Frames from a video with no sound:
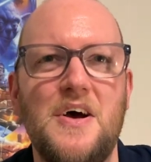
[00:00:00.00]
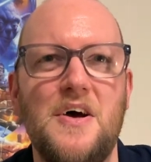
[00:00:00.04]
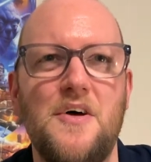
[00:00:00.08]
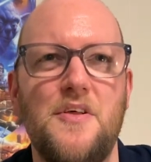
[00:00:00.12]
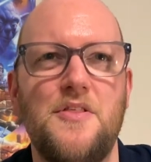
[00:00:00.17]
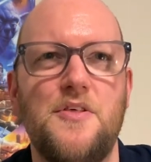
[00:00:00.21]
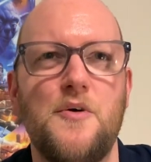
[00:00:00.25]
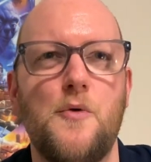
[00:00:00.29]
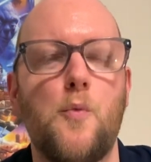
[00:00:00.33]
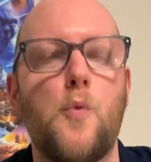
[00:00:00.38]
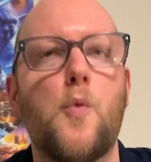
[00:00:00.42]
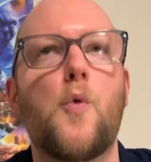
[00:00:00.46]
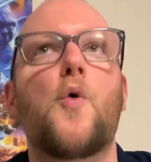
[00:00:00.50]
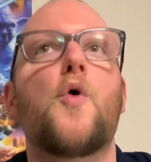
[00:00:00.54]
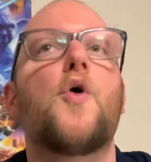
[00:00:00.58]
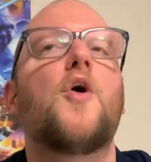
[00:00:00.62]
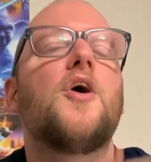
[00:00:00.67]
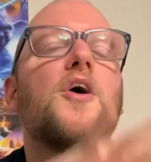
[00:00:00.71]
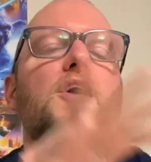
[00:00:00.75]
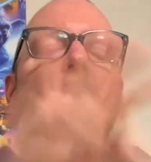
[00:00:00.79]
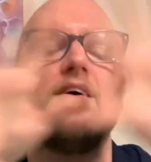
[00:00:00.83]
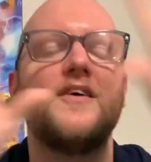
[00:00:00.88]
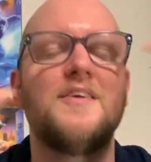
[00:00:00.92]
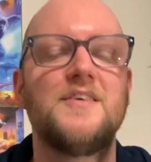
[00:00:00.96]
the
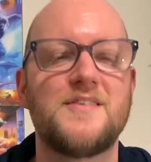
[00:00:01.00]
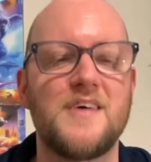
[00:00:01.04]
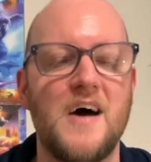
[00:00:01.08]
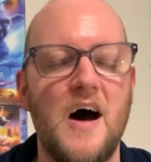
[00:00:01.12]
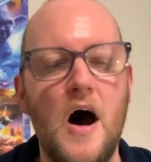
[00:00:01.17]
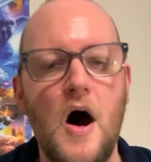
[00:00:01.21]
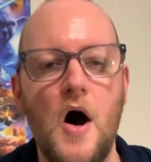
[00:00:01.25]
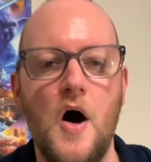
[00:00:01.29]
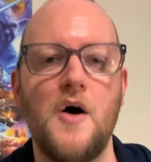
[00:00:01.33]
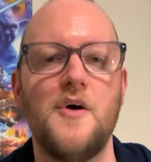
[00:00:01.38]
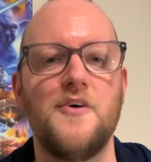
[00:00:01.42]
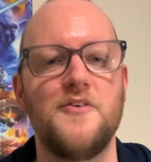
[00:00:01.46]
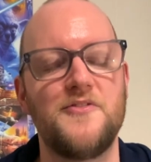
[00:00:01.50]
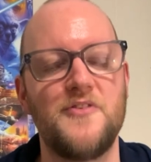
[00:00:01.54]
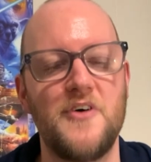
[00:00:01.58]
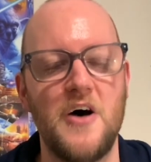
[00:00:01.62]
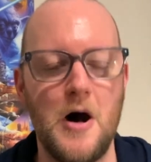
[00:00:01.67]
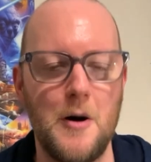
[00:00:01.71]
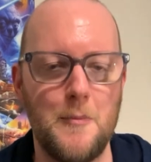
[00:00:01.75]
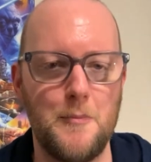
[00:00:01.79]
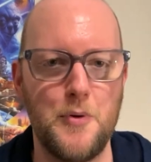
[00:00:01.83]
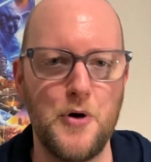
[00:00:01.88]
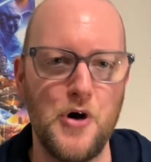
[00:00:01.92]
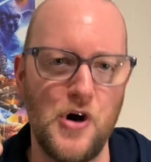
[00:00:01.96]
world of
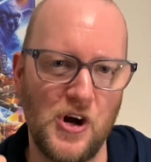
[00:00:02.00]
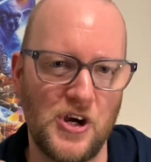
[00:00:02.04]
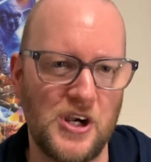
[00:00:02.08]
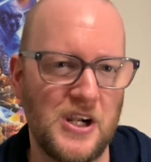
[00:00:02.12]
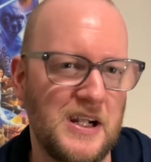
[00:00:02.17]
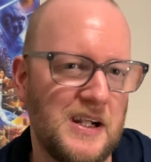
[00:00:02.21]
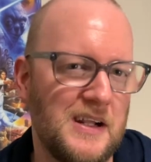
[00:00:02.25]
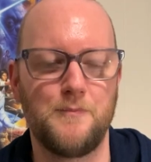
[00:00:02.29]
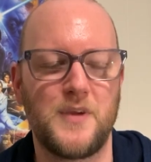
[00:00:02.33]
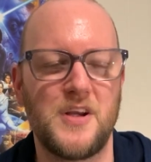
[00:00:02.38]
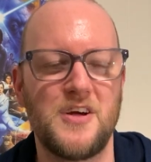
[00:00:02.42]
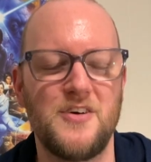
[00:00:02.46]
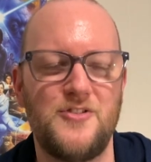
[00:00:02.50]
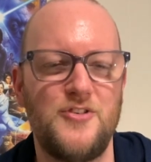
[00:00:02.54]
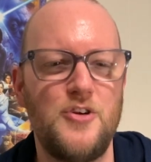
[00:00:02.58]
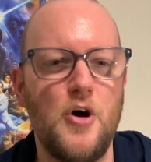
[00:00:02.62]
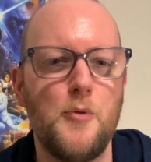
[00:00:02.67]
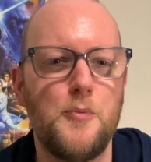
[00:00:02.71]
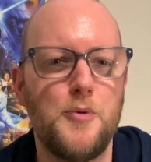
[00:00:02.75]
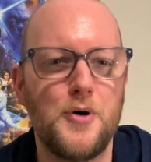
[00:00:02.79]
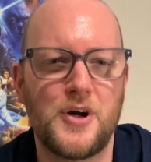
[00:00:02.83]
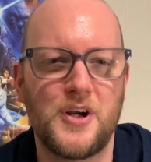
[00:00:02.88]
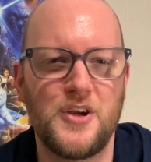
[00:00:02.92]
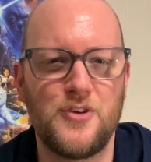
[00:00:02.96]
a book, because no
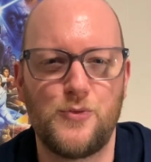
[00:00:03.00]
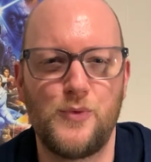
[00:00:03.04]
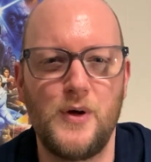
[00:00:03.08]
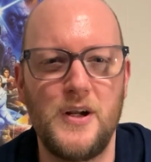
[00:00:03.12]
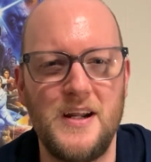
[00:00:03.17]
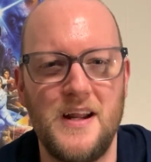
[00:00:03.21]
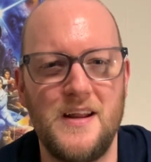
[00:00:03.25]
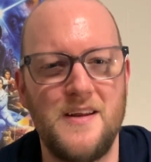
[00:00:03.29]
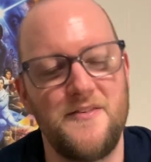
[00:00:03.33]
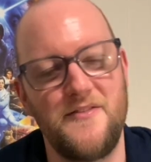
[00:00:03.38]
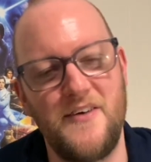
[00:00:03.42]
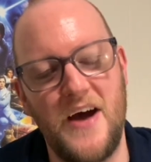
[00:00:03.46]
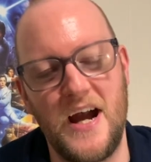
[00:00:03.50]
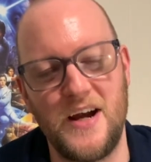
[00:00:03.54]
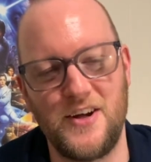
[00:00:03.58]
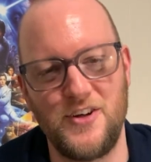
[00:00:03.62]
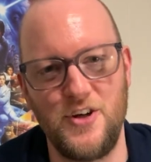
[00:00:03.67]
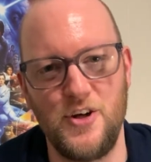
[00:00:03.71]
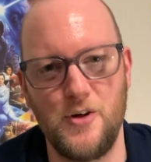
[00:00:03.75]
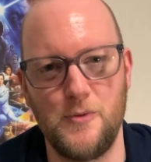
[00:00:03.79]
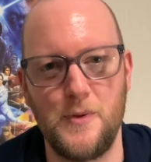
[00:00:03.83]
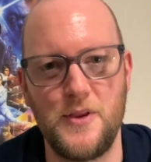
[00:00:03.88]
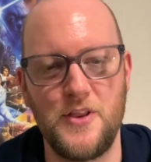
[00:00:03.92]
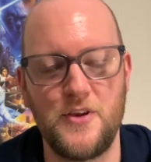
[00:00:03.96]
book is written in a
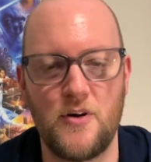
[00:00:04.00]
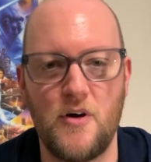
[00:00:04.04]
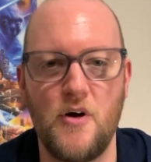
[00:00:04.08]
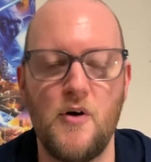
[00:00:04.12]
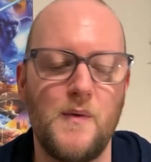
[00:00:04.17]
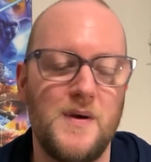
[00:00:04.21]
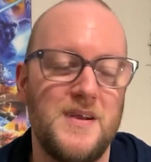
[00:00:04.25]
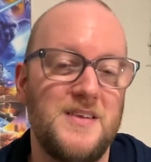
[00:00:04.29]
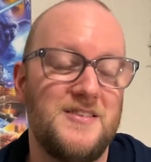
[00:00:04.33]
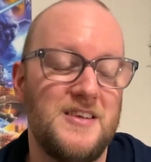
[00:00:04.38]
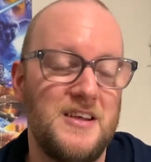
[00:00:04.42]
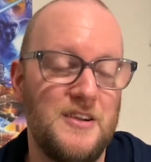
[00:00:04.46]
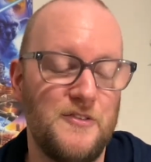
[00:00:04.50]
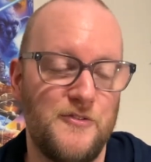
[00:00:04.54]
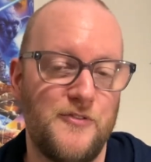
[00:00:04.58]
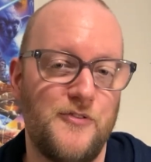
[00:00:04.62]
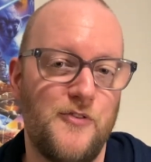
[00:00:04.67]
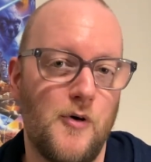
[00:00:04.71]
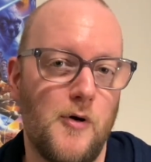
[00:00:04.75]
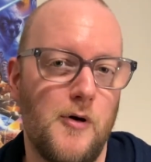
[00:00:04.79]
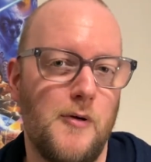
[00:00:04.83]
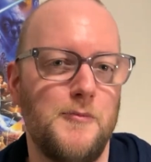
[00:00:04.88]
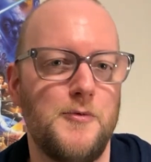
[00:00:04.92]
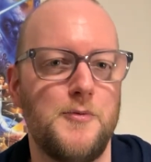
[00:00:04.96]
vacuum, and they're always
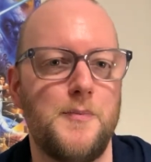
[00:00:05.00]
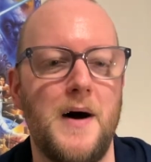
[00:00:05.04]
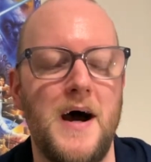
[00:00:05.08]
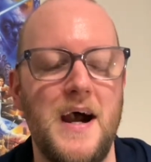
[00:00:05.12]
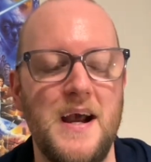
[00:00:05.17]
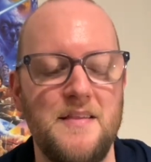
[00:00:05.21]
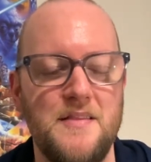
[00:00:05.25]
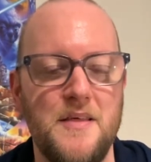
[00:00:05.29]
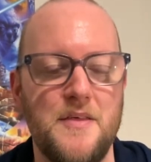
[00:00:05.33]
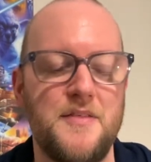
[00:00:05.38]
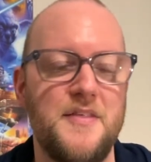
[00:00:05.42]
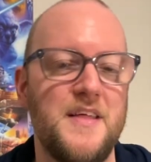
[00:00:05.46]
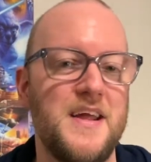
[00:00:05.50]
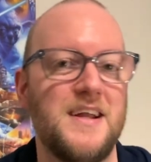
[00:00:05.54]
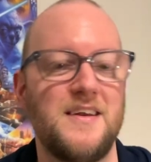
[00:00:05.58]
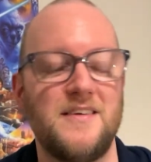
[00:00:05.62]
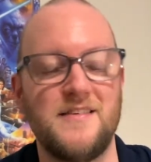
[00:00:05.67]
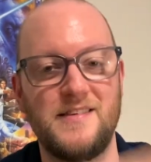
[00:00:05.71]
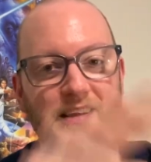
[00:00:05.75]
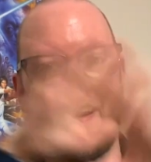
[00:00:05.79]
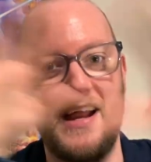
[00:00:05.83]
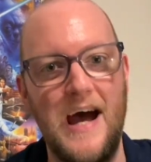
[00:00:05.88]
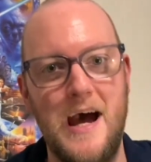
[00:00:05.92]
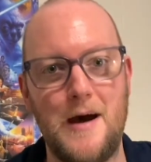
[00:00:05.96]
informed by the things
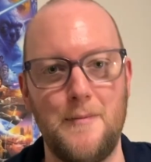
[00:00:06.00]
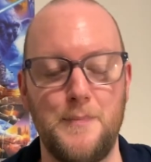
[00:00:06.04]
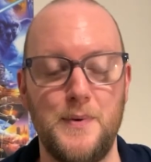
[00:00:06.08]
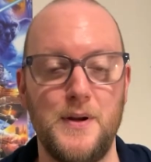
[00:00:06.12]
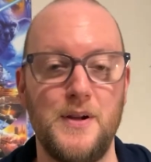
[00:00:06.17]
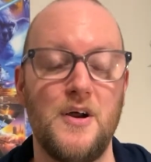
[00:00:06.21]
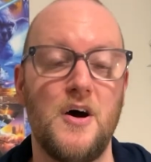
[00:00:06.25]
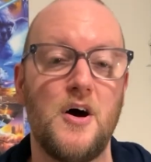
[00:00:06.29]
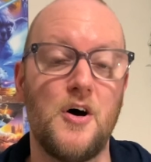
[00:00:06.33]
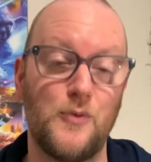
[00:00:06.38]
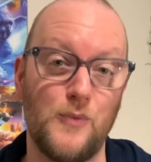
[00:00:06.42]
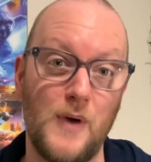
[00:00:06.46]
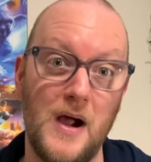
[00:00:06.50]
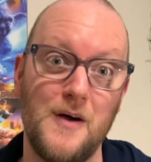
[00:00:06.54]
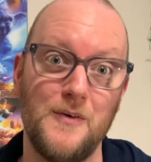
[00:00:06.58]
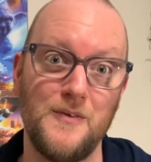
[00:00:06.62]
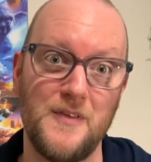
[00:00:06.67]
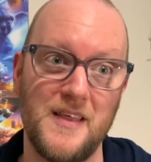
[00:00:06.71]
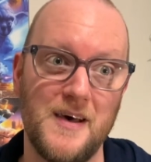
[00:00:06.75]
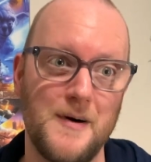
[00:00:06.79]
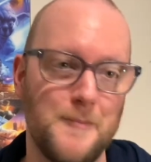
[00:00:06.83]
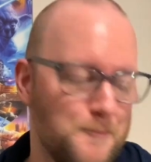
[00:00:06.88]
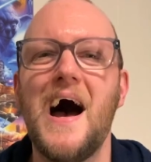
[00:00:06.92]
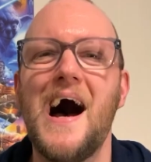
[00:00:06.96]
that happen around
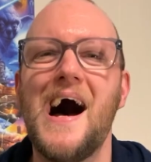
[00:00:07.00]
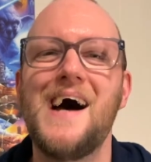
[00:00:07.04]
them.